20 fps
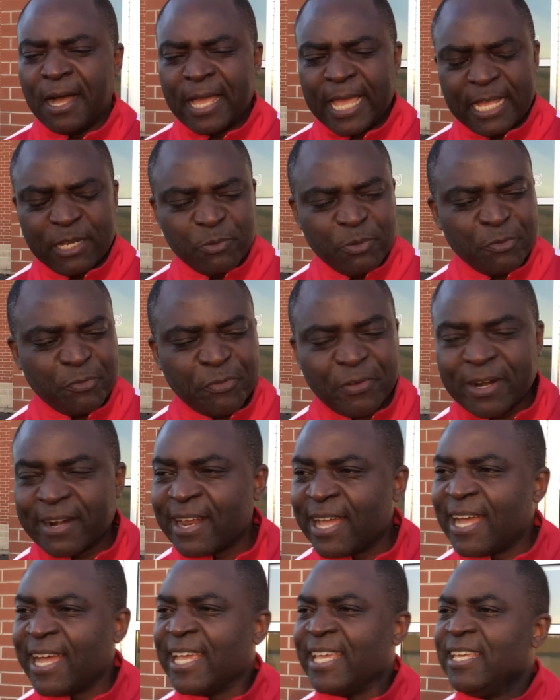Edwin
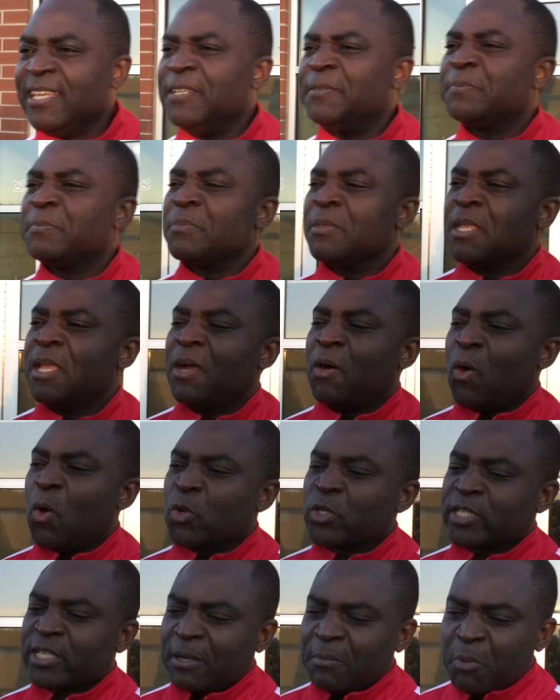Farai, wow,
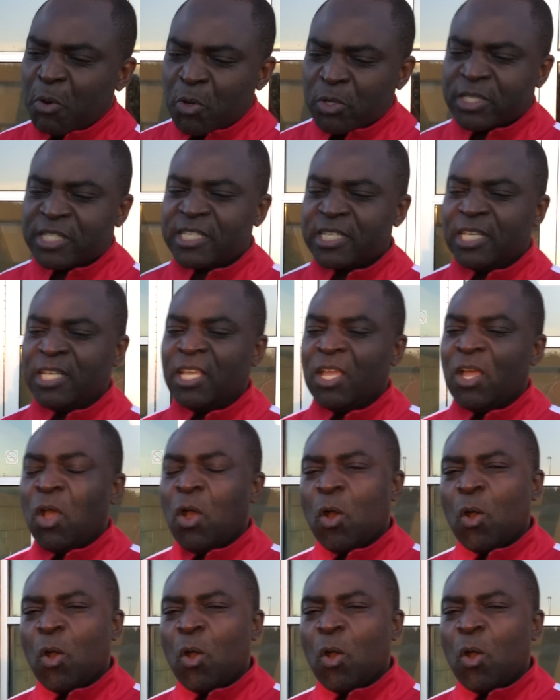Oscar Motsi.